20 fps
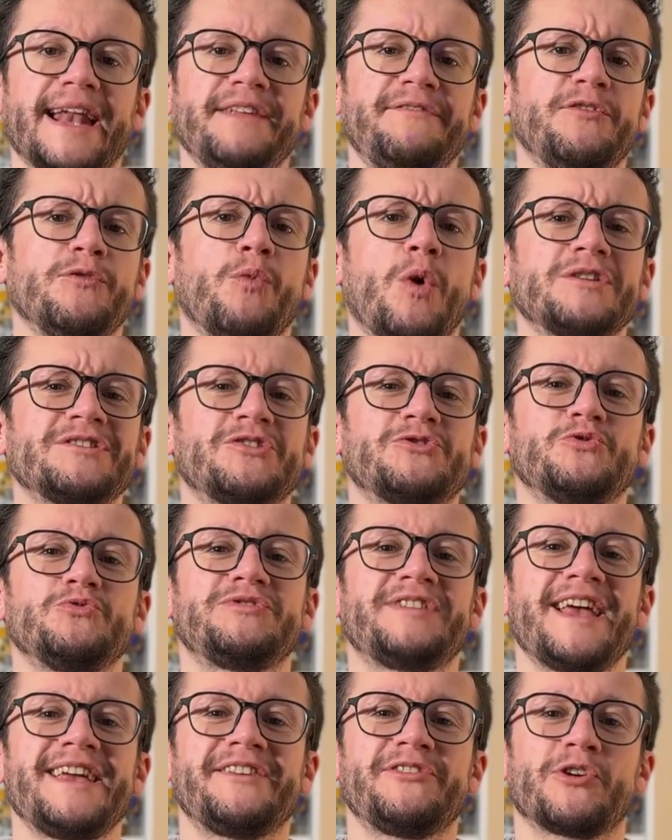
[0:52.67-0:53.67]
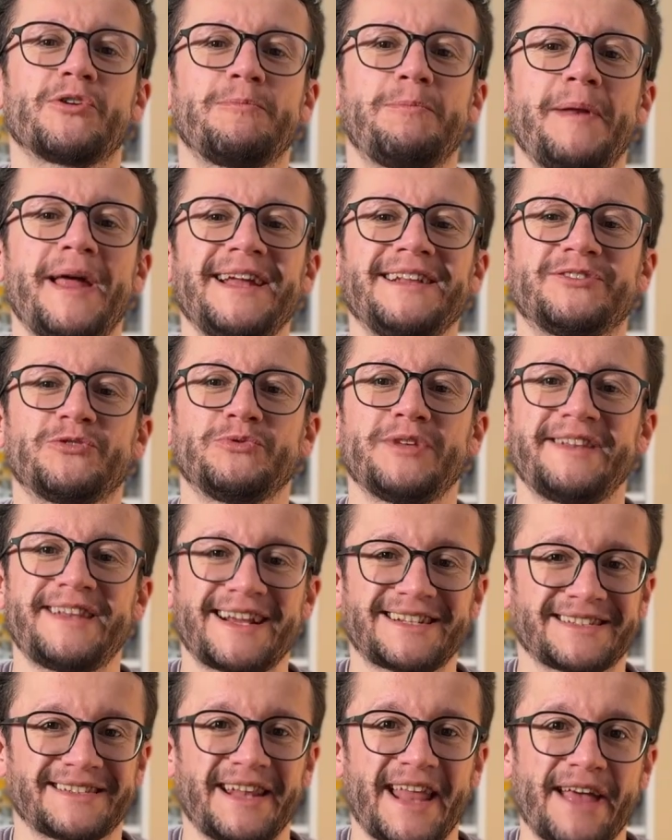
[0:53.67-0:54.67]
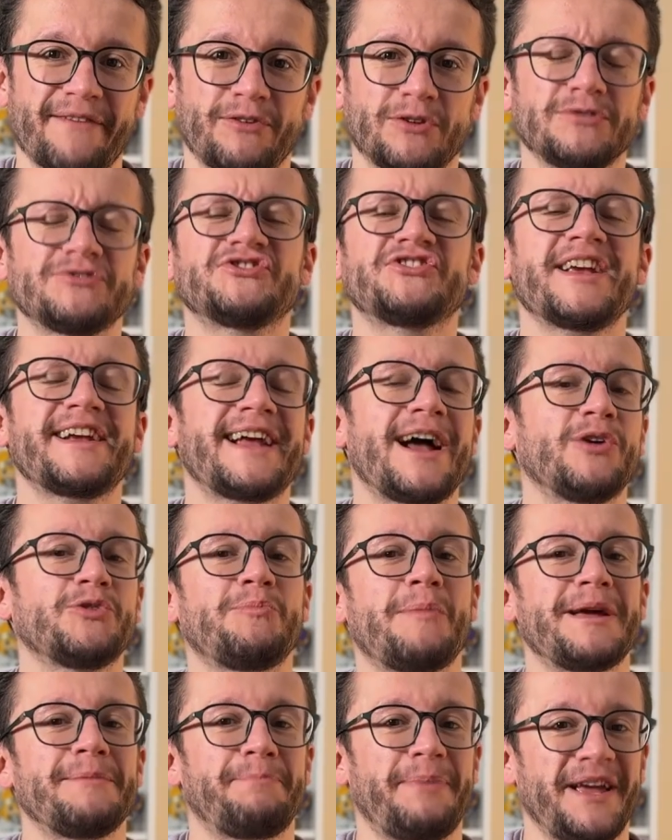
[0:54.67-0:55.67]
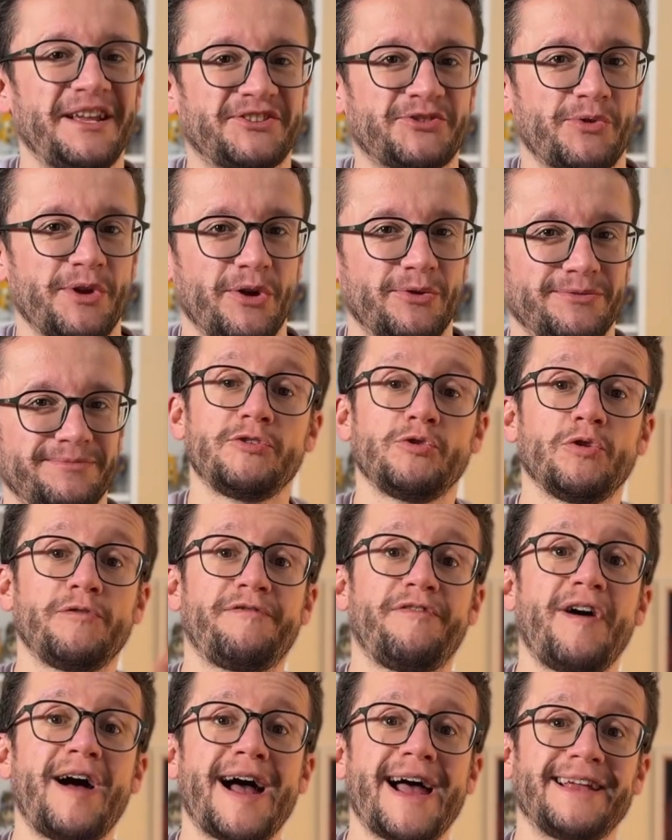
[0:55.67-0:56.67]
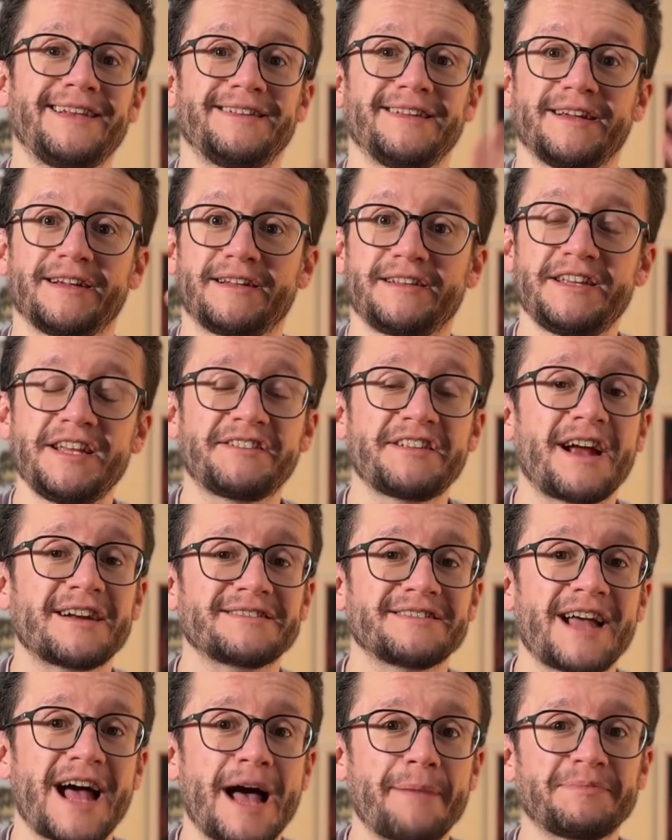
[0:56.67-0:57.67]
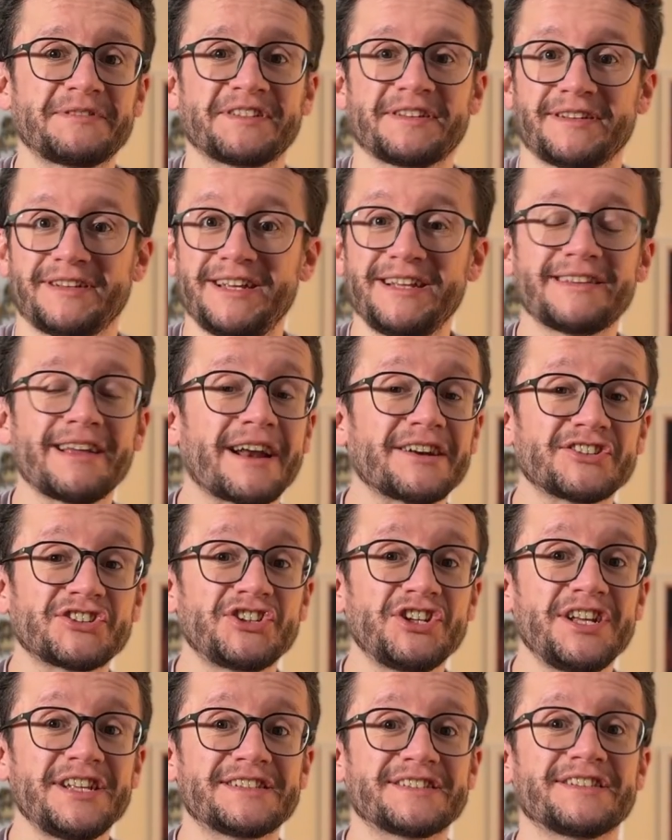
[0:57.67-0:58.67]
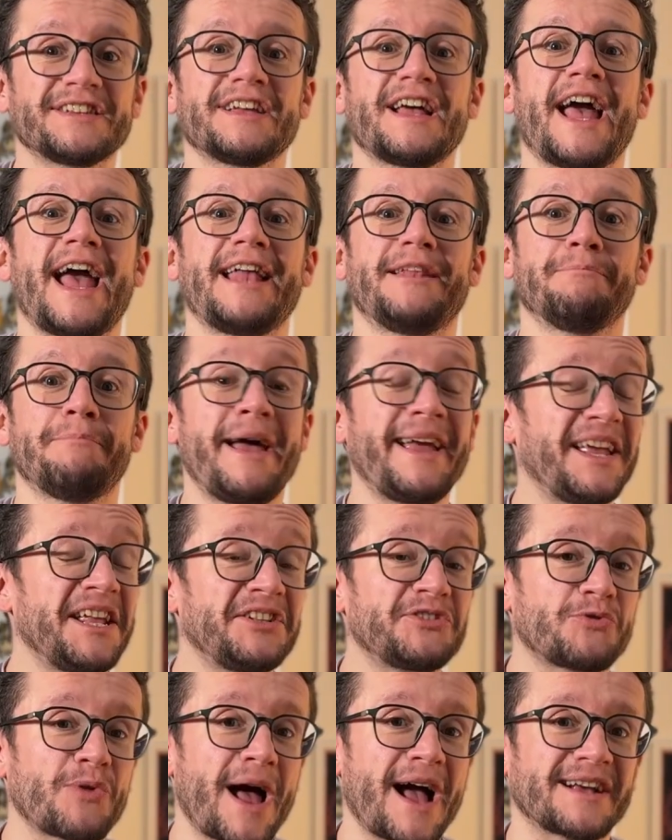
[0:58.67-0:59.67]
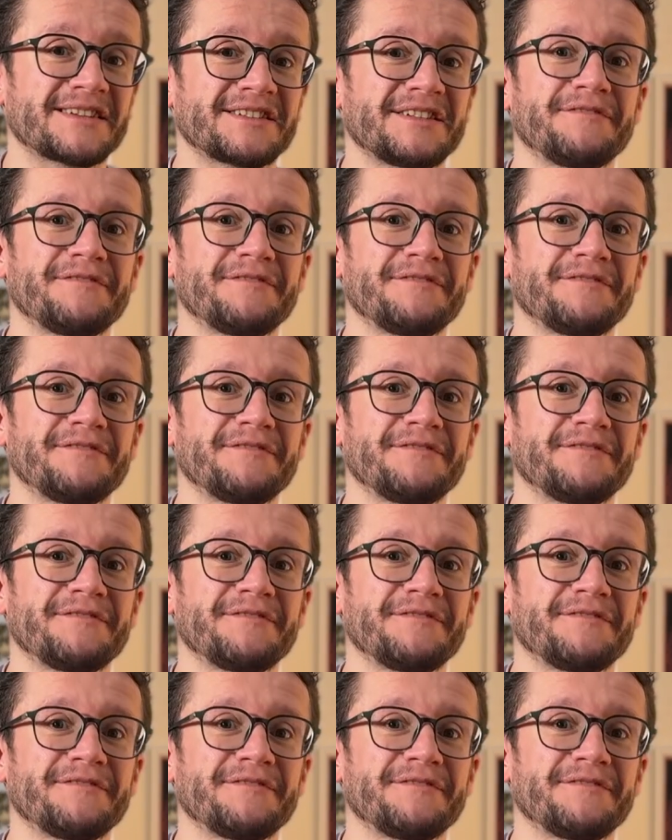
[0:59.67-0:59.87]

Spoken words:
if you want to take your playing to the next level, check out my Patreon. You'll find guitar tabs, guitar sheets and backing tracks